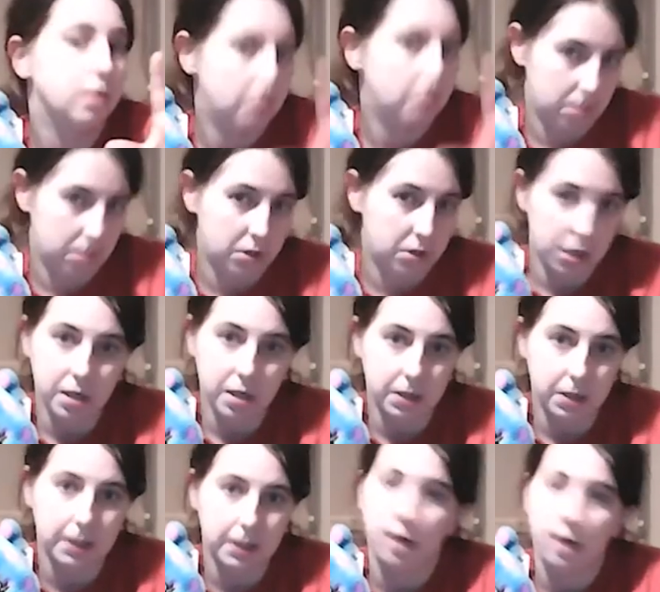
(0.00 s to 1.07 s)
she
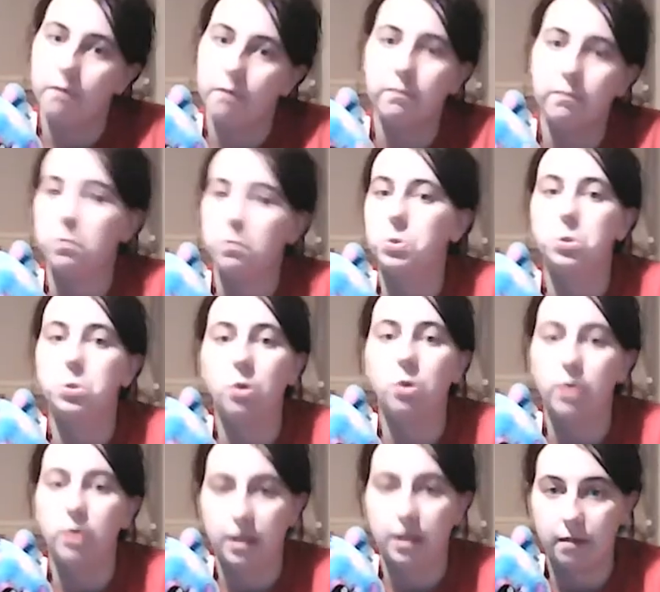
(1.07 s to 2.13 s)
herself was
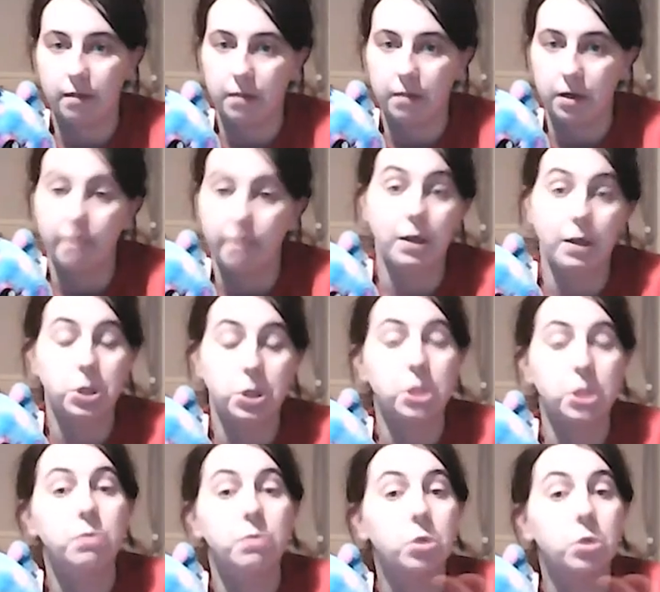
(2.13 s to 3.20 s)
not in the video. In fact,
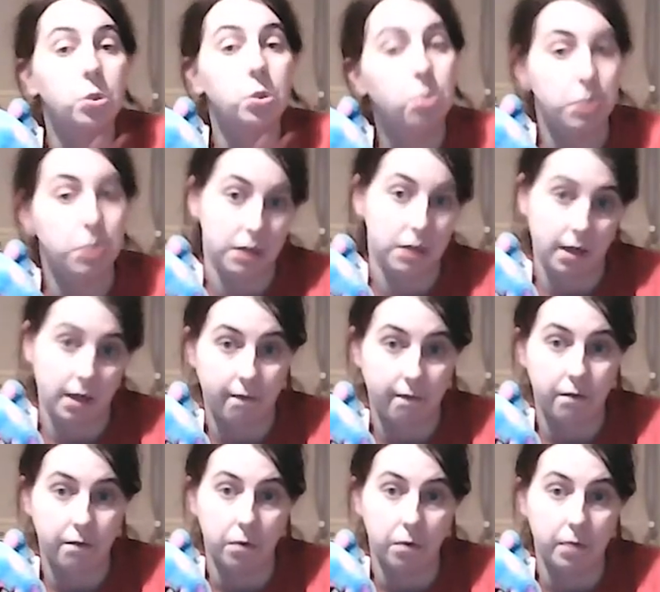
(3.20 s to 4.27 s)
she recorded it
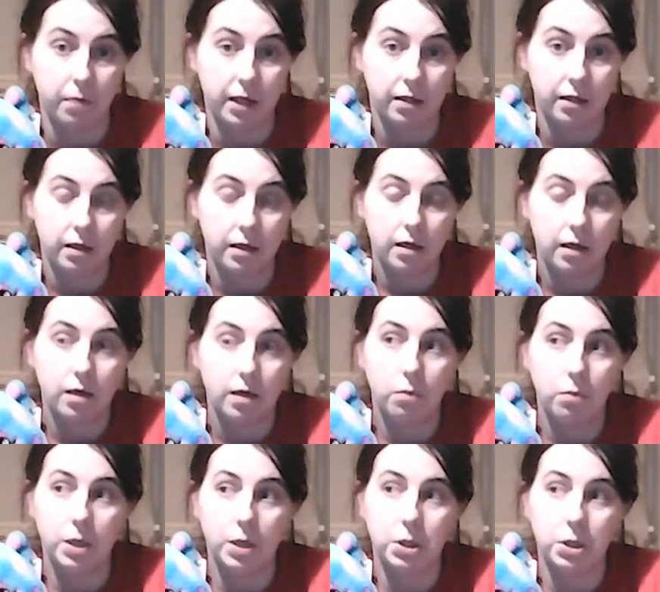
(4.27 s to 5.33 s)
for me,
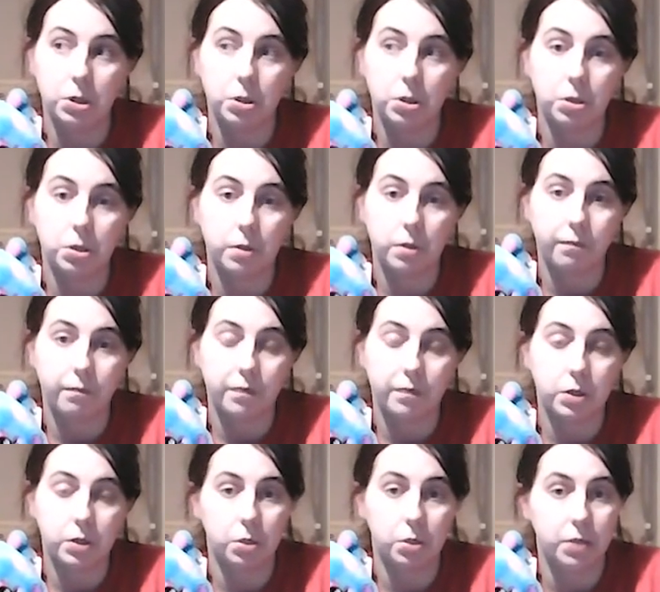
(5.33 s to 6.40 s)
which
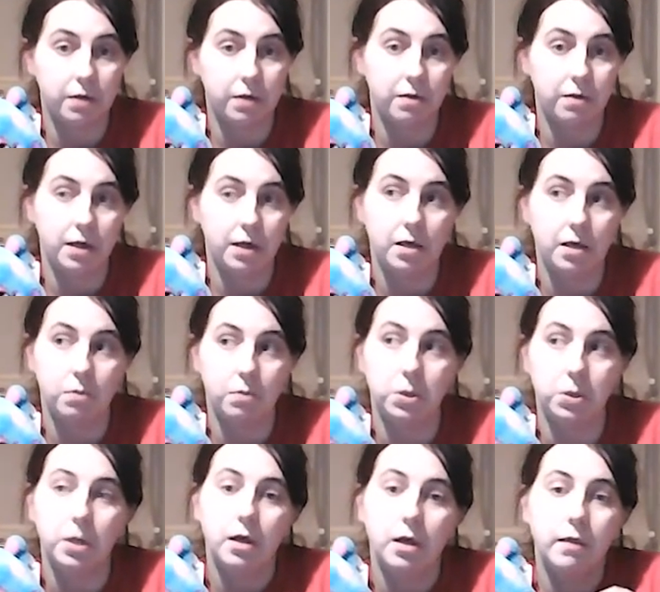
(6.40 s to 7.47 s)
shows how unique it
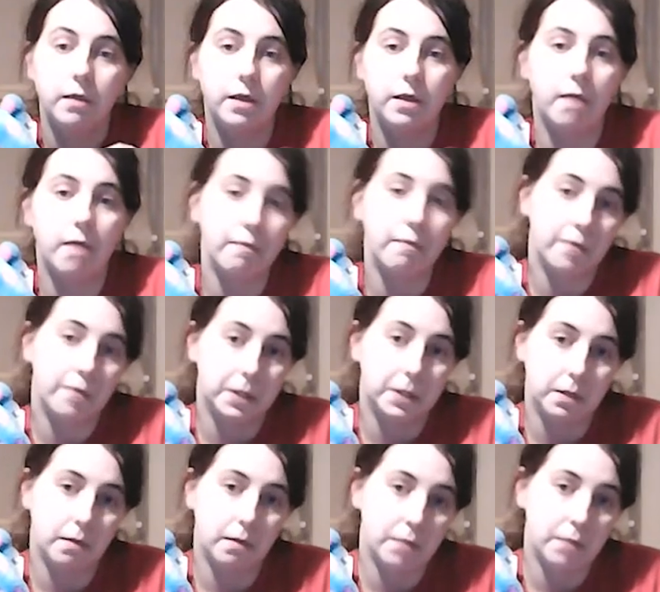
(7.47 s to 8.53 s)
was. The other reason
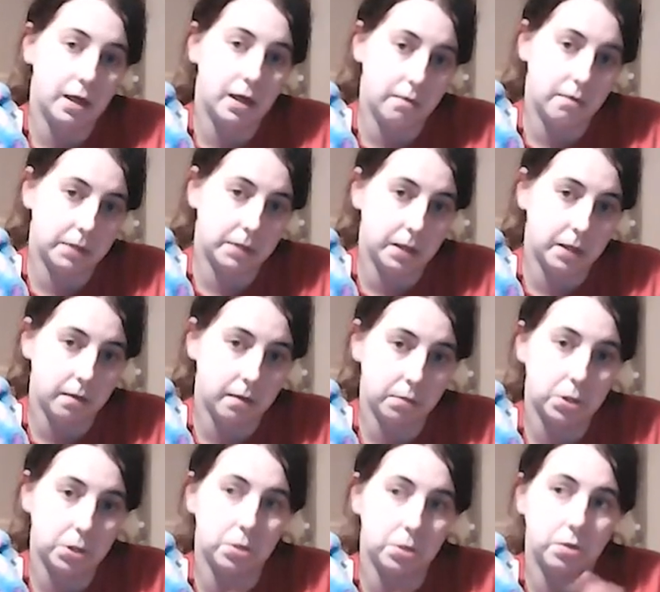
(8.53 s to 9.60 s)
that Amelia is in number
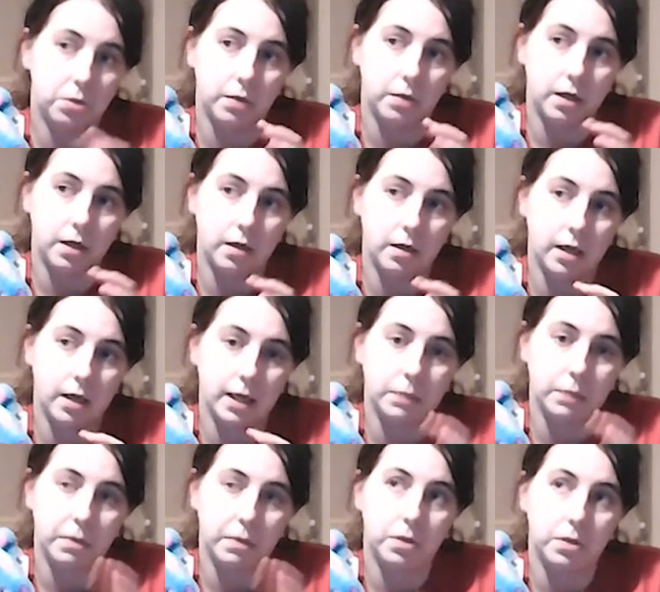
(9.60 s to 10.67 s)
2 is
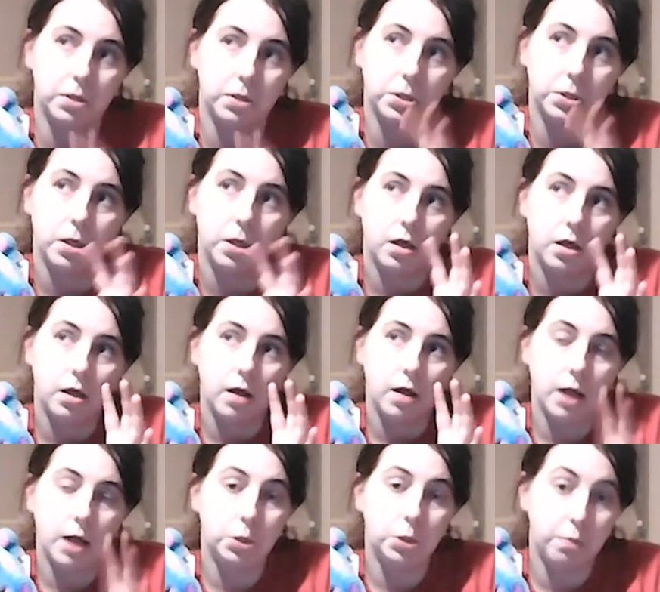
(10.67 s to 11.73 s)
because,
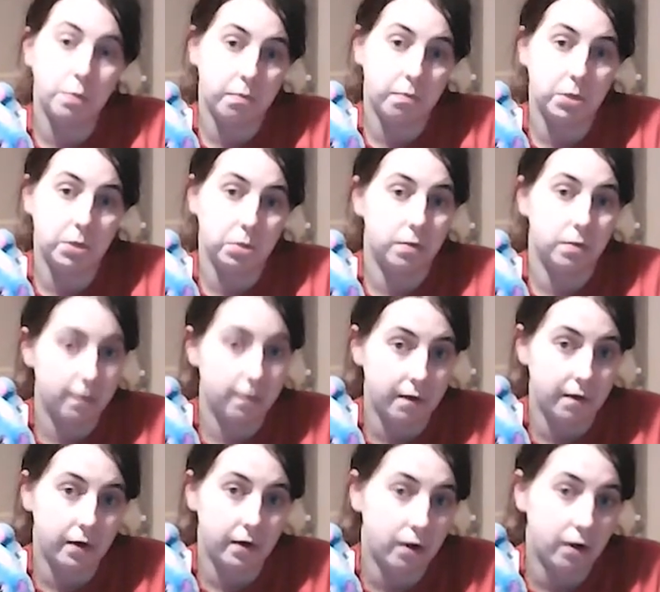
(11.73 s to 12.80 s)
as you probably saw in the
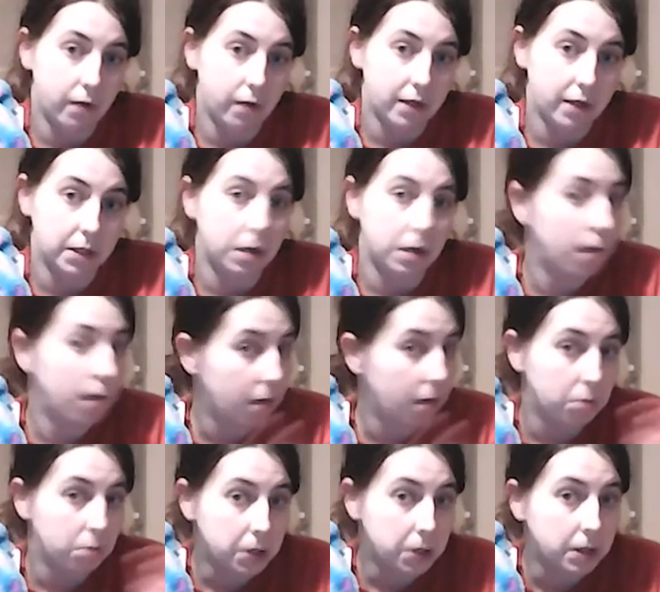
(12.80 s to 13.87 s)
video, at the time I
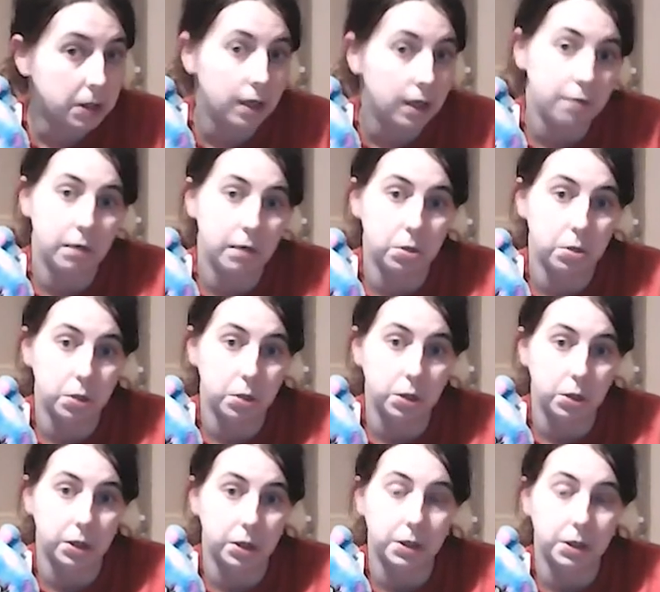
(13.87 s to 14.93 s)
was still in my
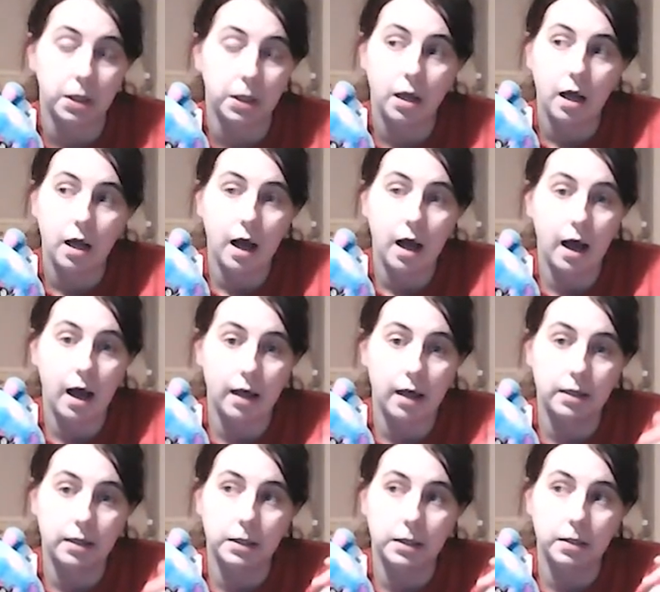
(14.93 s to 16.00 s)
crutches,
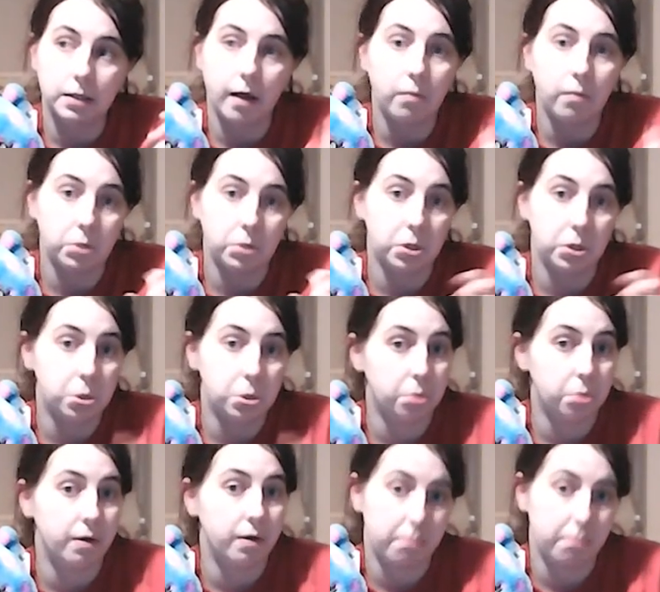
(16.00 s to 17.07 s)
and that was
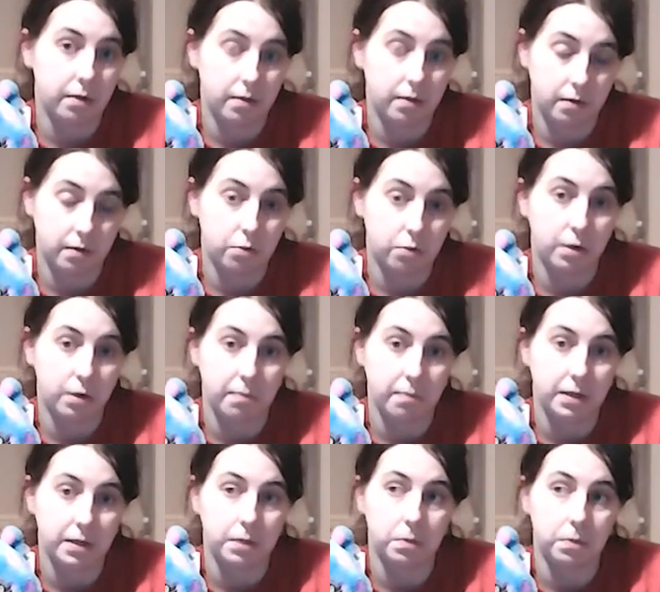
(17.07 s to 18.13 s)
incredibly
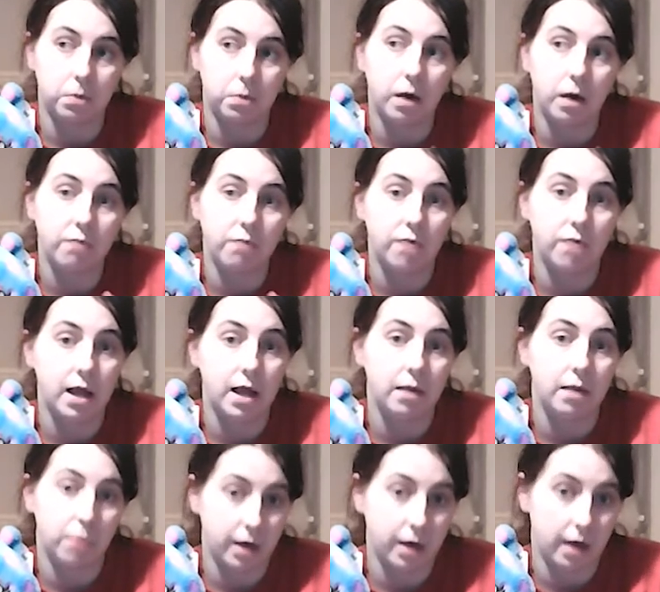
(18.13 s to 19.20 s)
difficult. I rarely
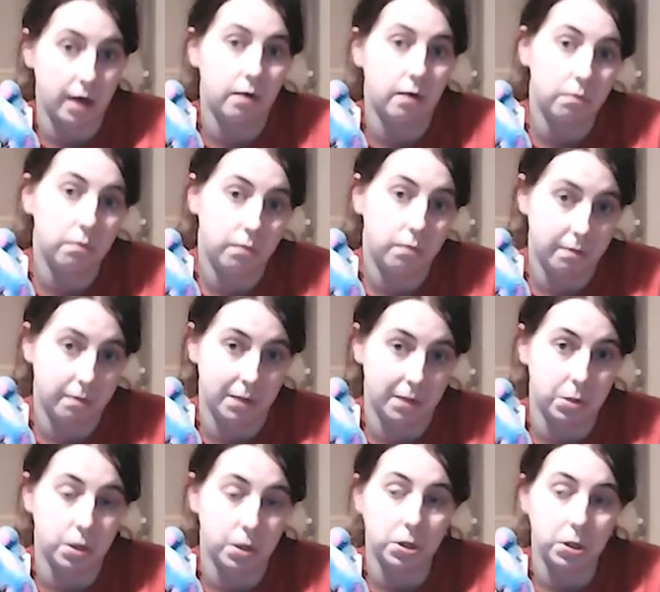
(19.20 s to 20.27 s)
went out with my
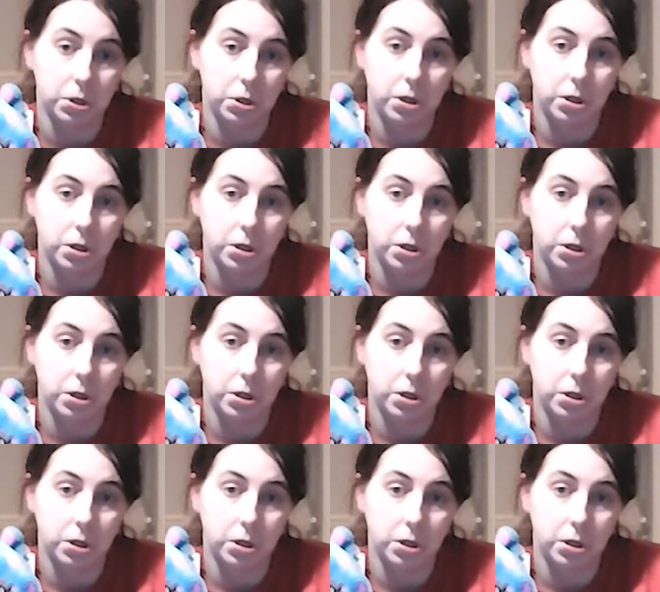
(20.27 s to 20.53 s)
crutch,